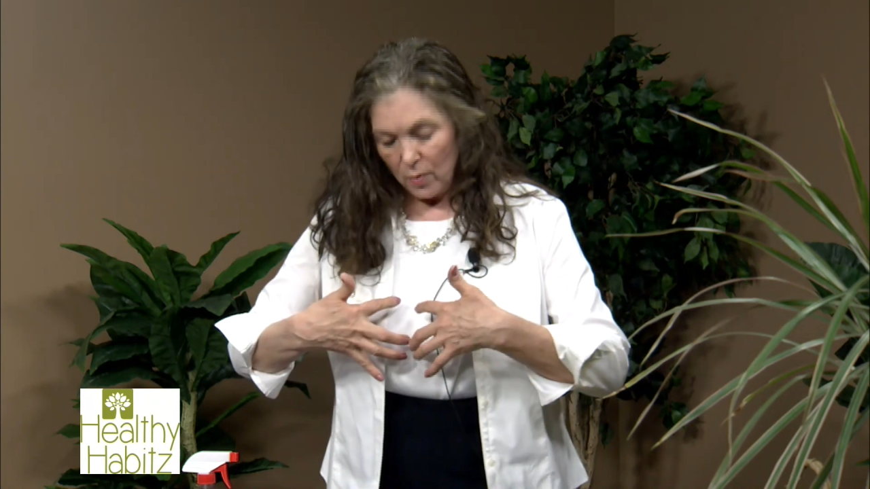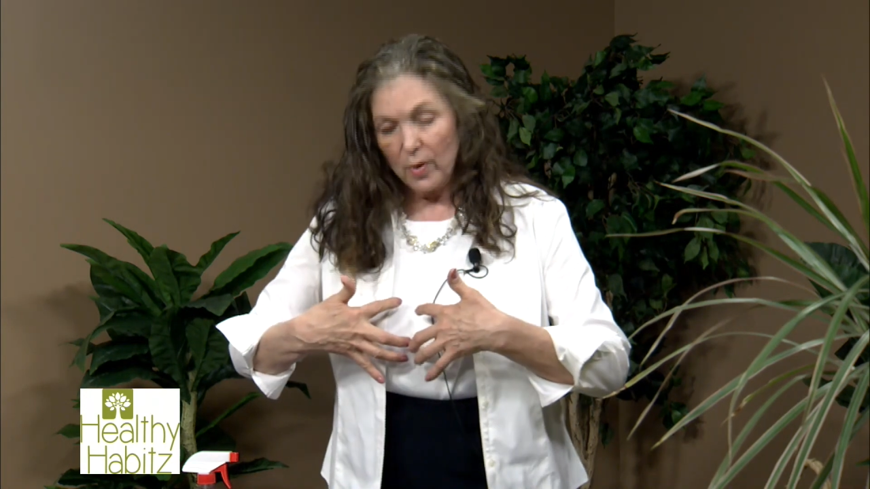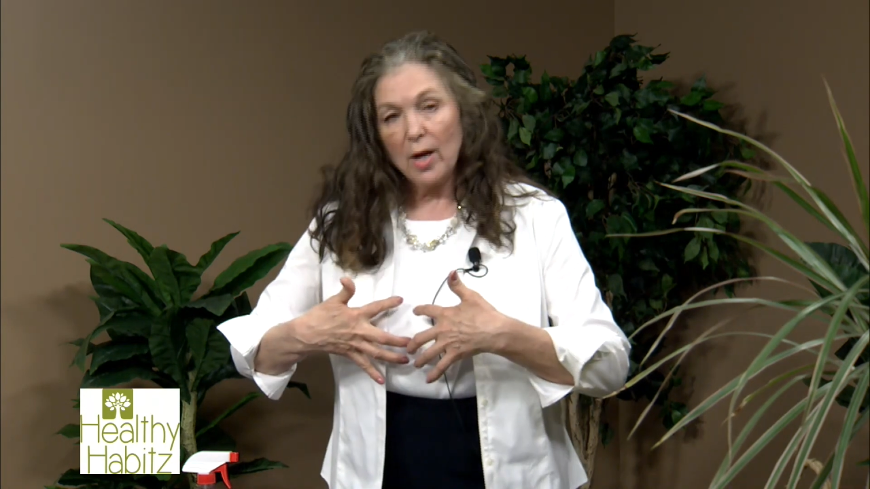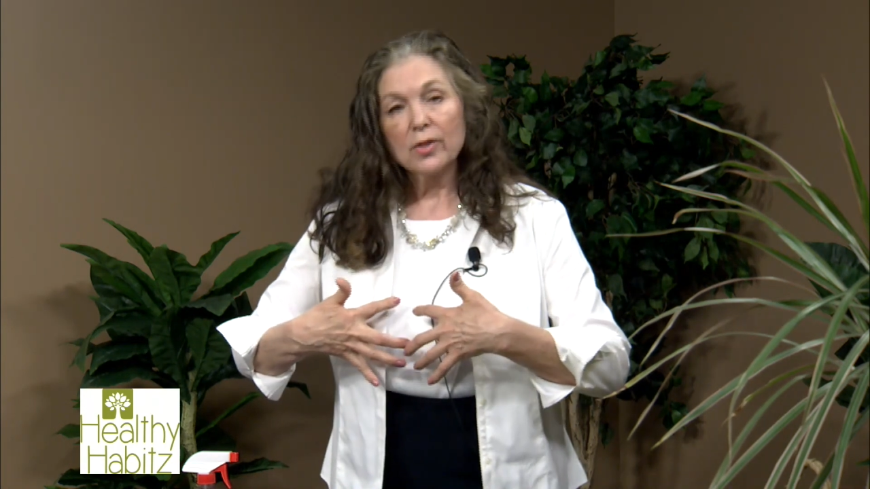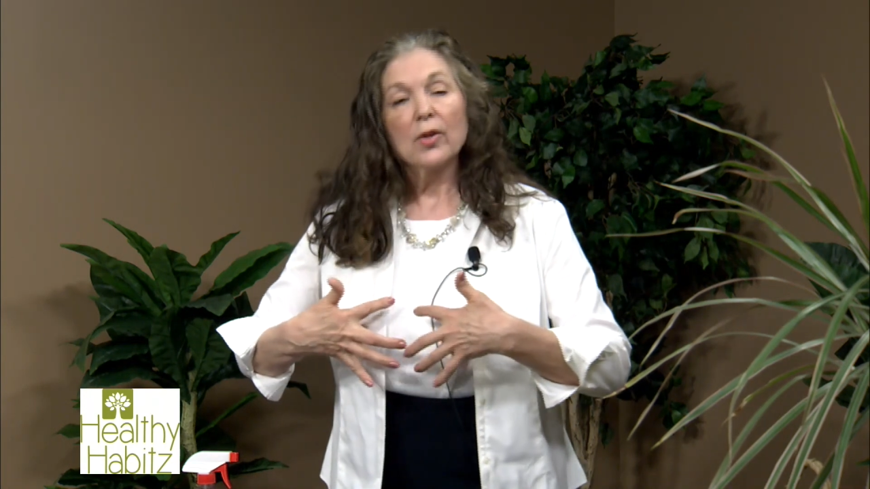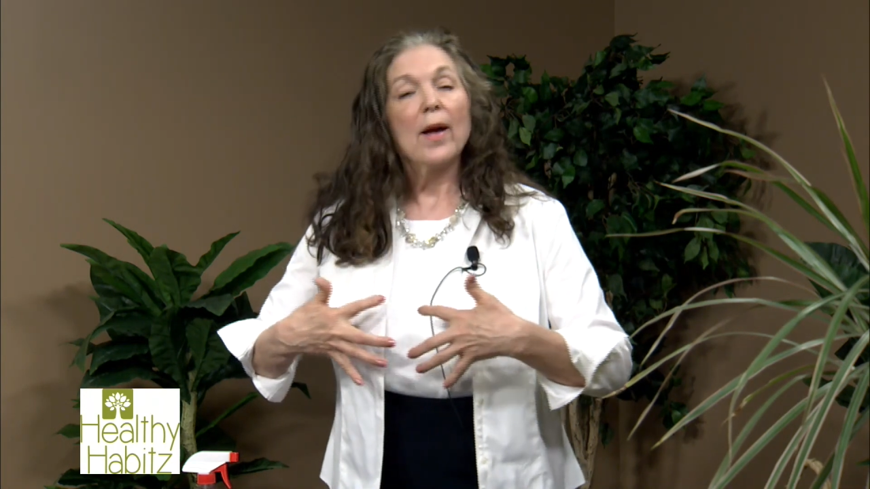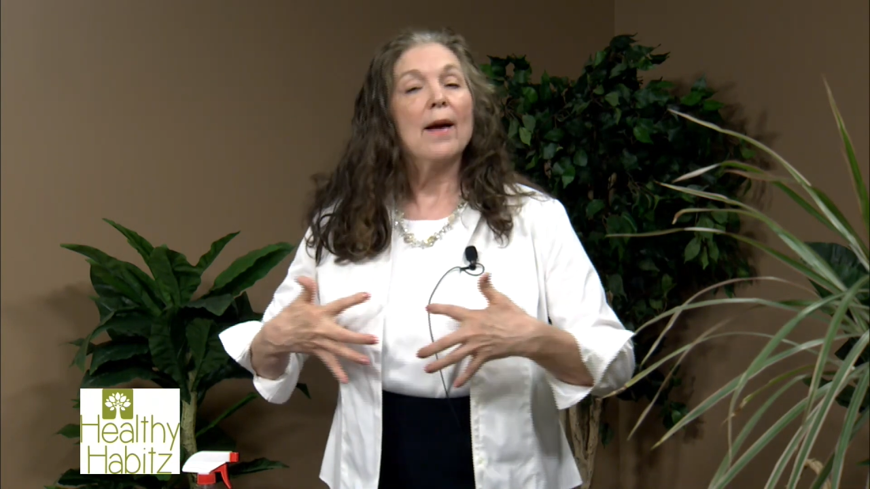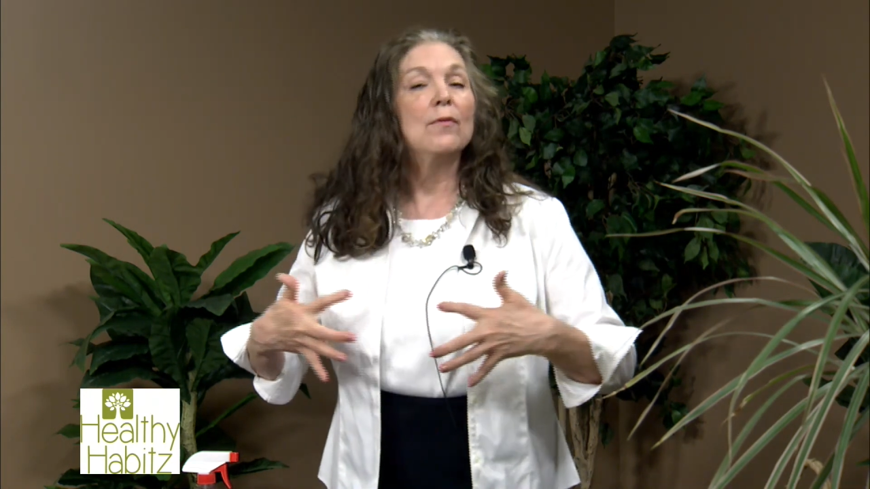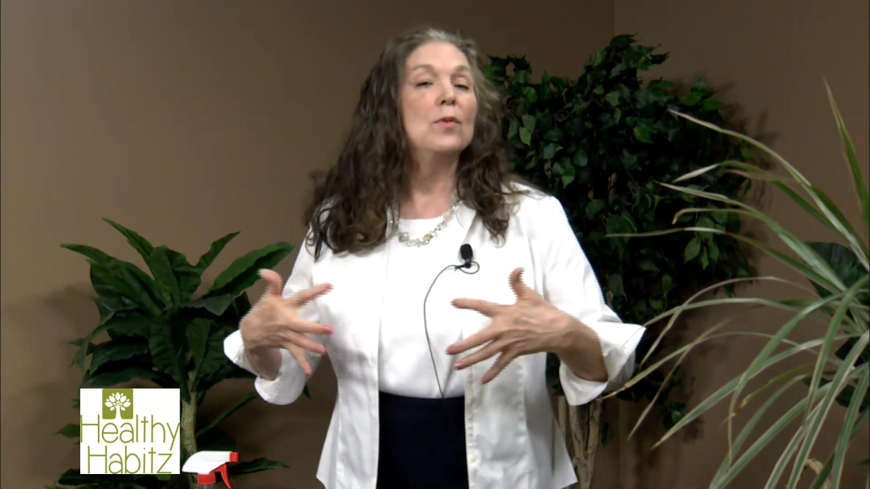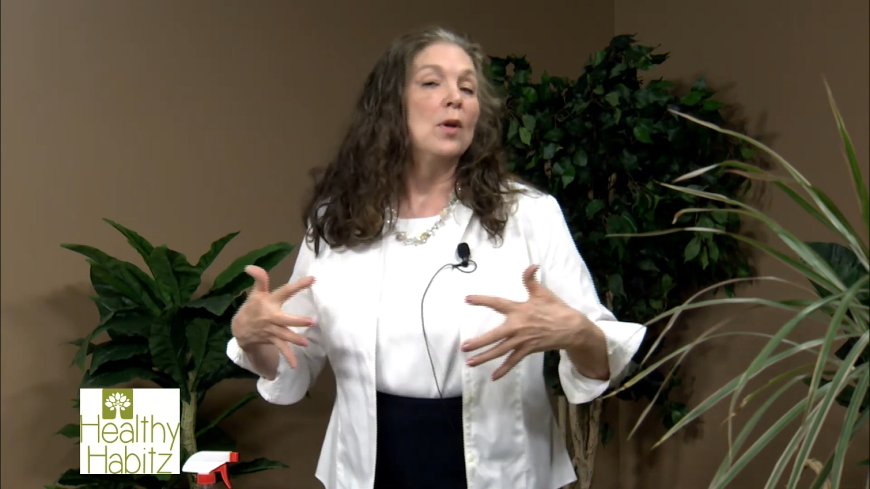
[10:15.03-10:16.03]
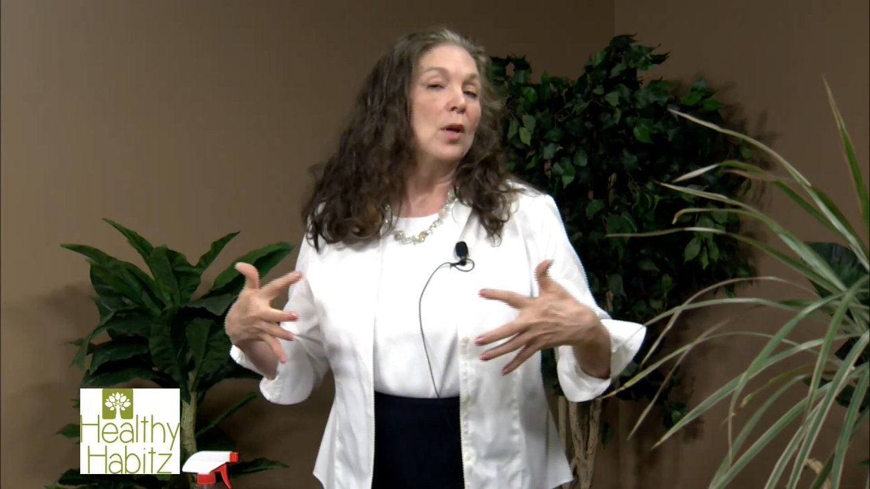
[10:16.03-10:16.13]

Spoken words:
We also have